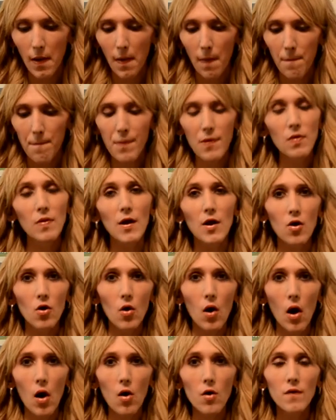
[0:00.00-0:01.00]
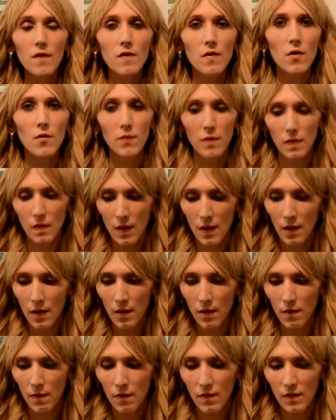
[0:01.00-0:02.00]
But there are also
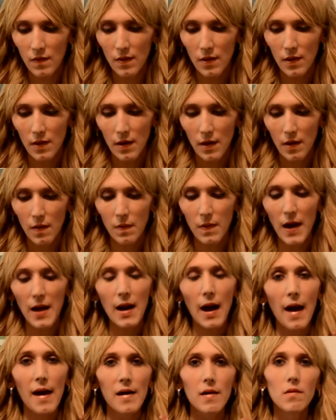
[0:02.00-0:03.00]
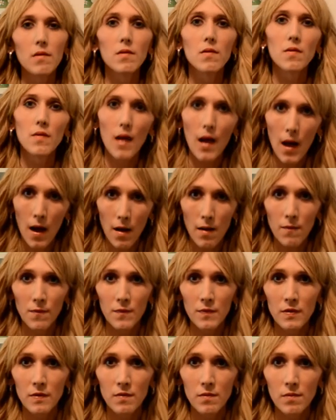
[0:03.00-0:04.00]
things that I love
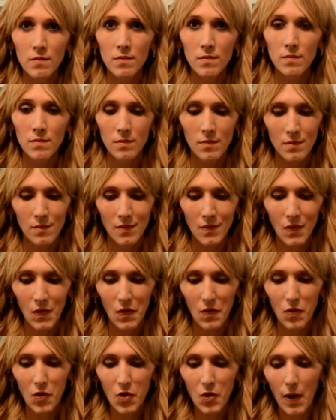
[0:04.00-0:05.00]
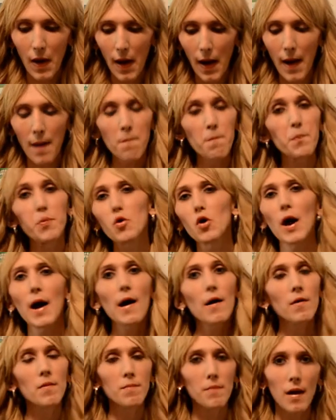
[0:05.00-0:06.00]
you know, I'm
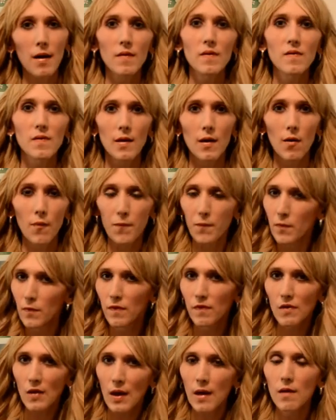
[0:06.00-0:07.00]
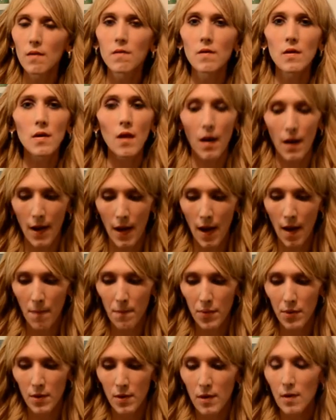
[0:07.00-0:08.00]
proud of myself for standing up
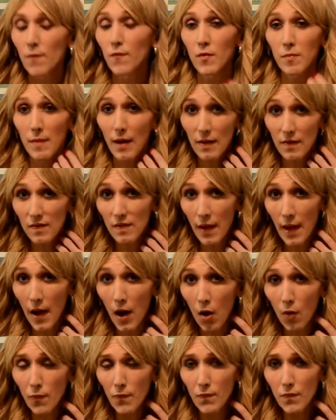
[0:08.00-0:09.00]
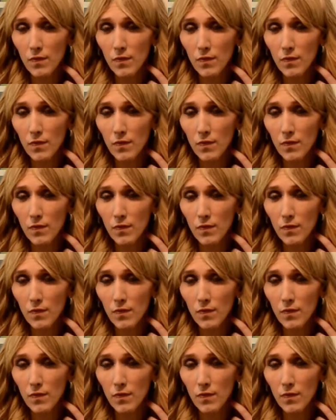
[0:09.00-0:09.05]
for myself